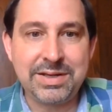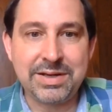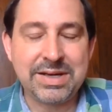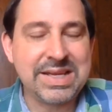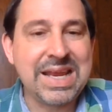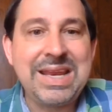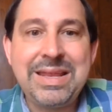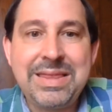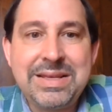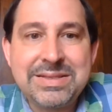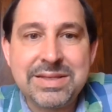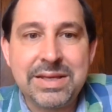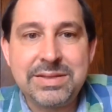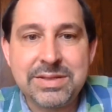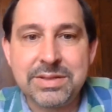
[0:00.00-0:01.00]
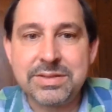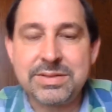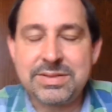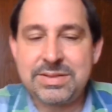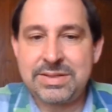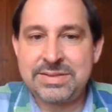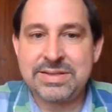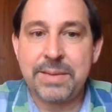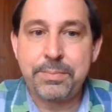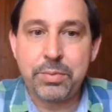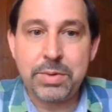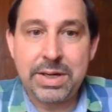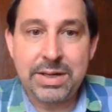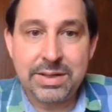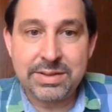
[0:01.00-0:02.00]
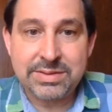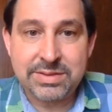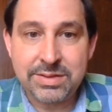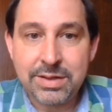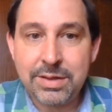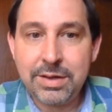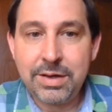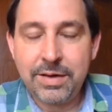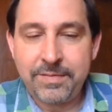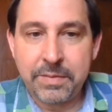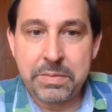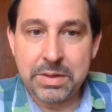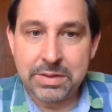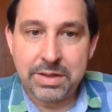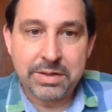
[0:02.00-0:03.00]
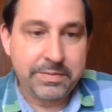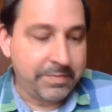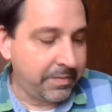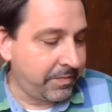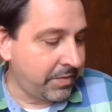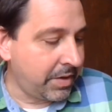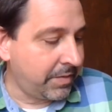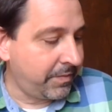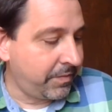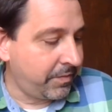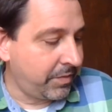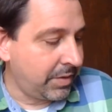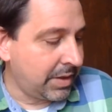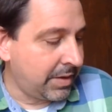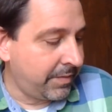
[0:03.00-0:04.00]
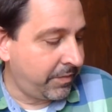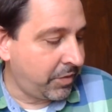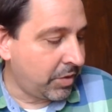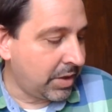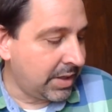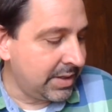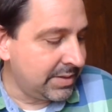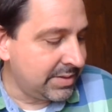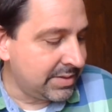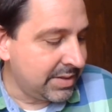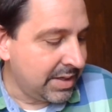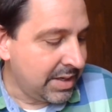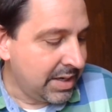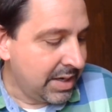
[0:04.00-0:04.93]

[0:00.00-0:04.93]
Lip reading: Are any of these things going to separate us from the love of Christ?